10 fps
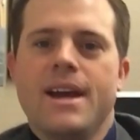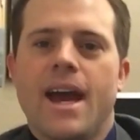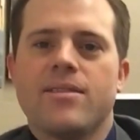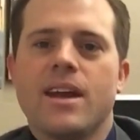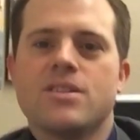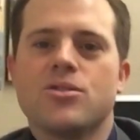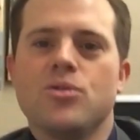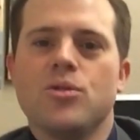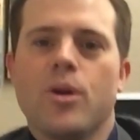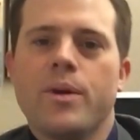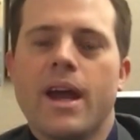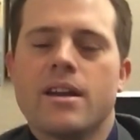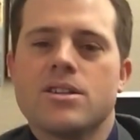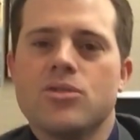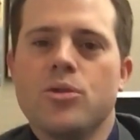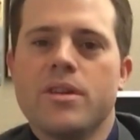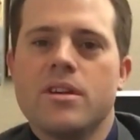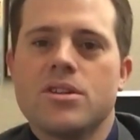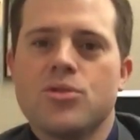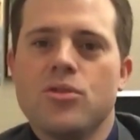at that school, where we had a school
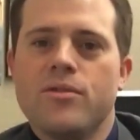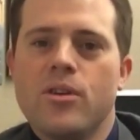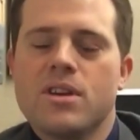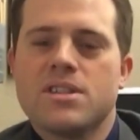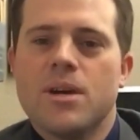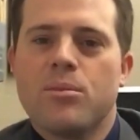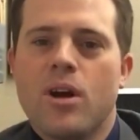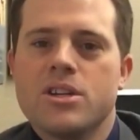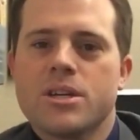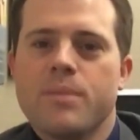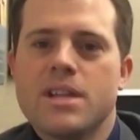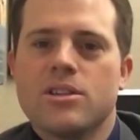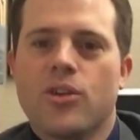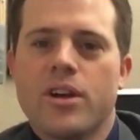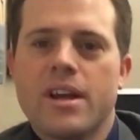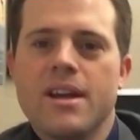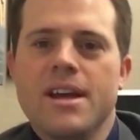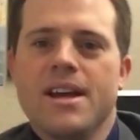within a school focused on project-based learning